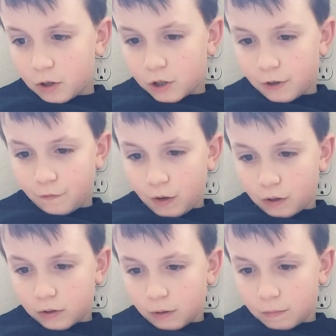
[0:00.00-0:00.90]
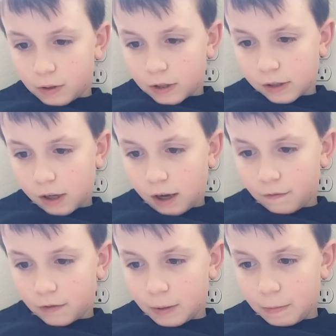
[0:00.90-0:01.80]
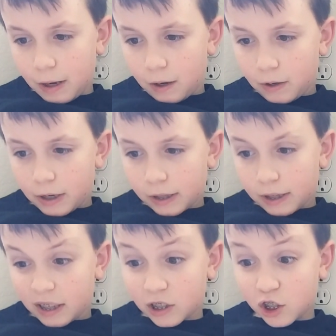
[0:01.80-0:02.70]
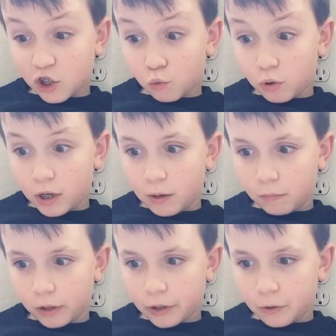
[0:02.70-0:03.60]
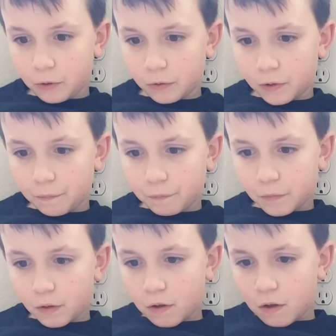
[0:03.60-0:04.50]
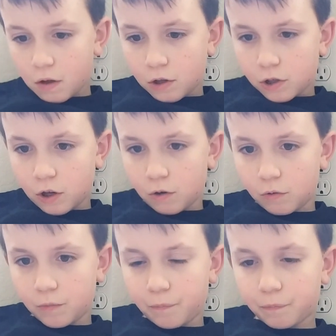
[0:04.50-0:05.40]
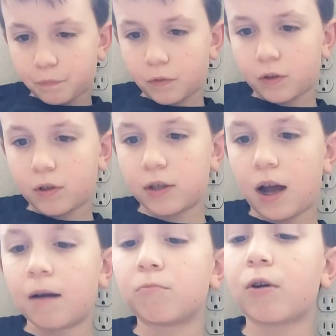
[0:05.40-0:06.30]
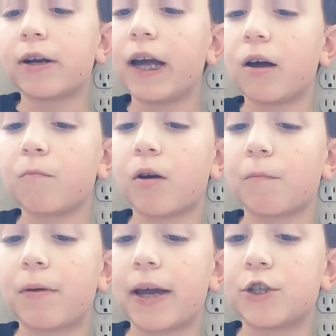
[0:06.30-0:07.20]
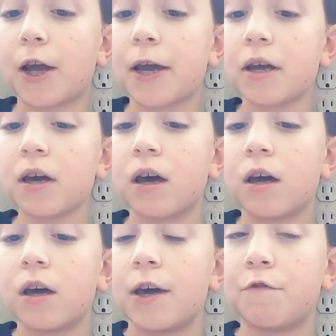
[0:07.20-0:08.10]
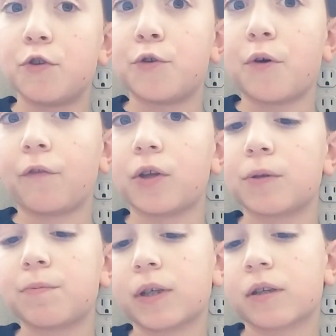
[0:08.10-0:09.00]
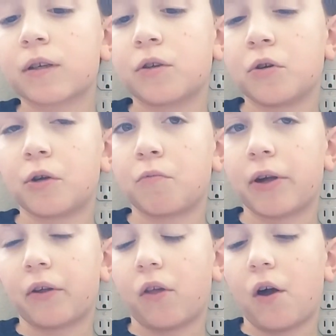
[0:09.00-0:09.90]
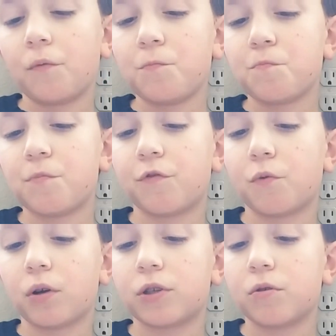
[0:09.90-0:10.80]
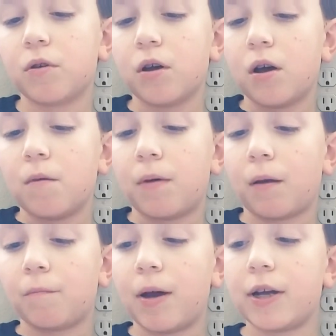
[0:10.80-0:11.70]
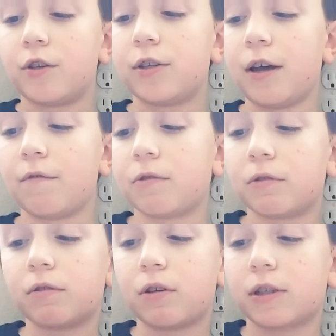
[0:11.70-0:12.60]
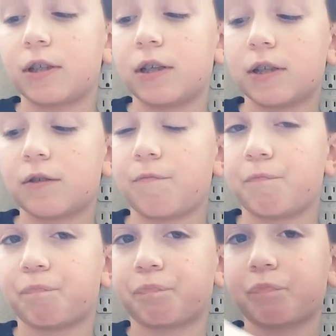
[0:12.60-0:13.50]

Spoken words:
she felt something soft and powdery and extremely cold. So, right now I'm on page 8. If you do have this book, you could read along if you want to. But on page 7, there's this